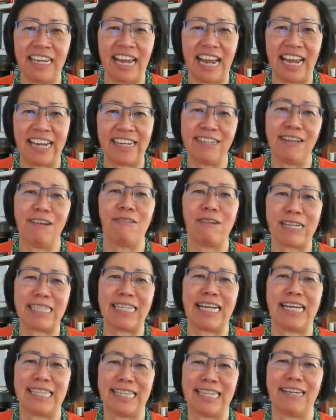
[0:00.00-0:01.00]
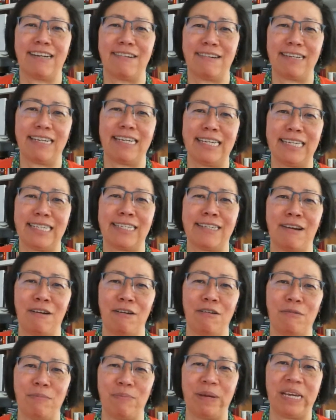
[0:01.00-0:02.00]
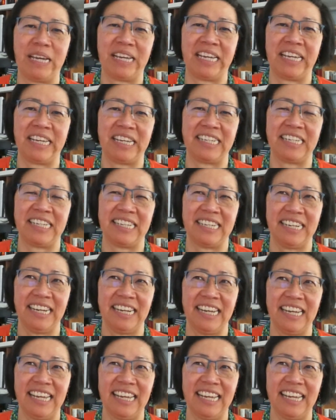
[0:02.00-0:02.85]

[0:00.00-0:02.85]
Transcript: and knowing that there is hope in